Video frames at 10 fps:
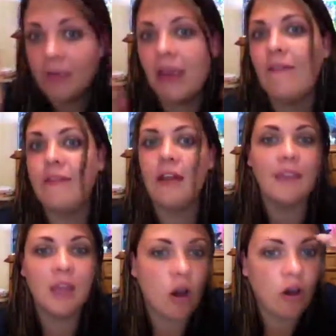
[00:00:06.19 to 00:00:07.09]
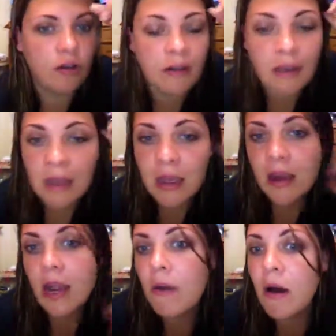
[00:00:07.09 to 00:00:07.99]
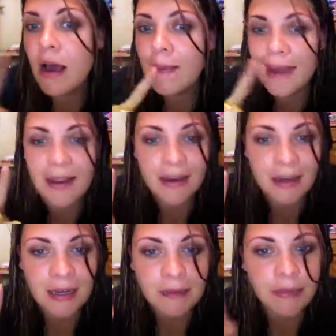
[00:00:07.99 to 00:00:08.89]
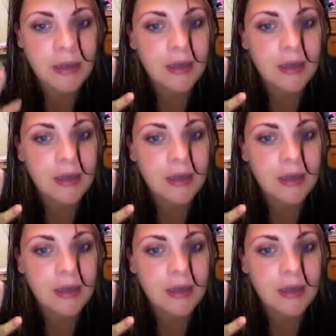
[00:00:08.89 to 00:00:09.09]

I have nothing on, no eye makeup.